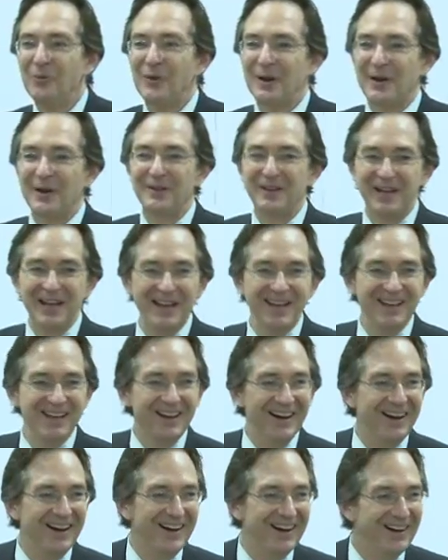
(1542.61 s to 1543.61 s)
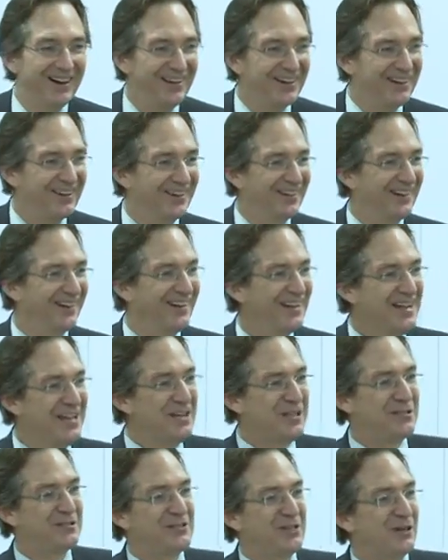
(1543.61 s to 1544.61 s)
where they are
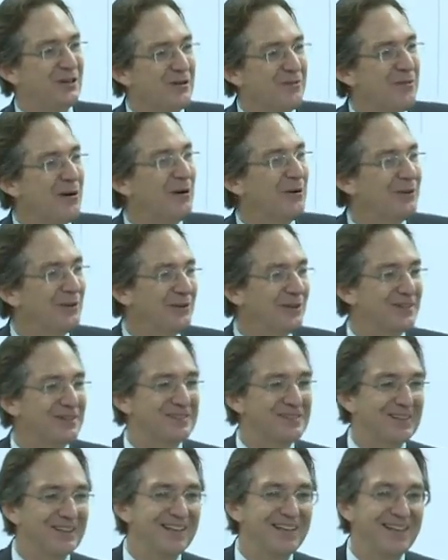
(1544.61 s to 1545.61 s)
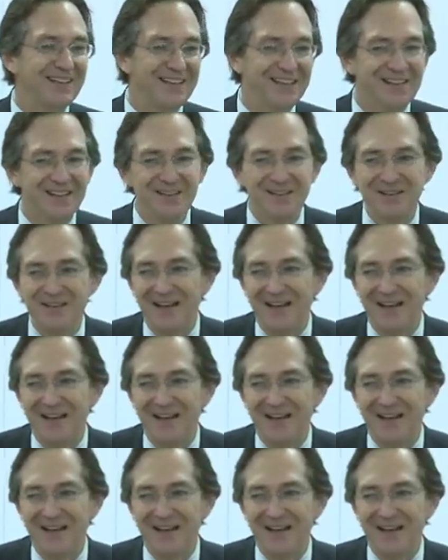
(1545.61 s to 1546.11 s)
ceremoniously